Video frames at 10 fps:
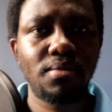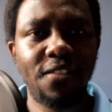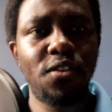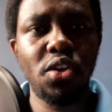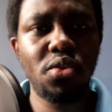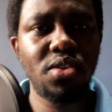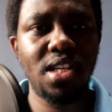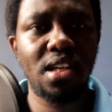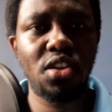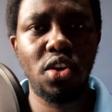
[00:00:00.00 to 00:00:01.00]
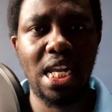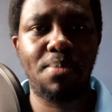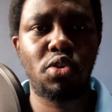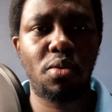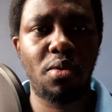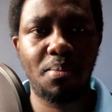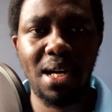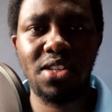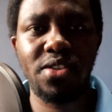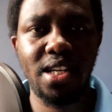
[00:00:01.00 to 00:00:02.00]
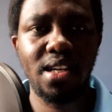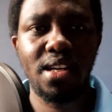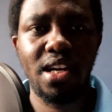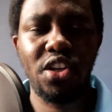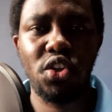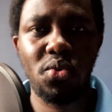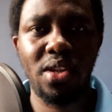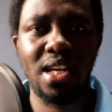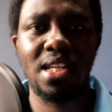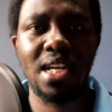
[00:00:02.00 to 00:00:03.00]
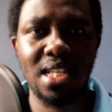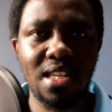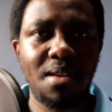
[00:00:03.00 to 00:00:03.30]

If you're using your laptop on battery, ensure that it has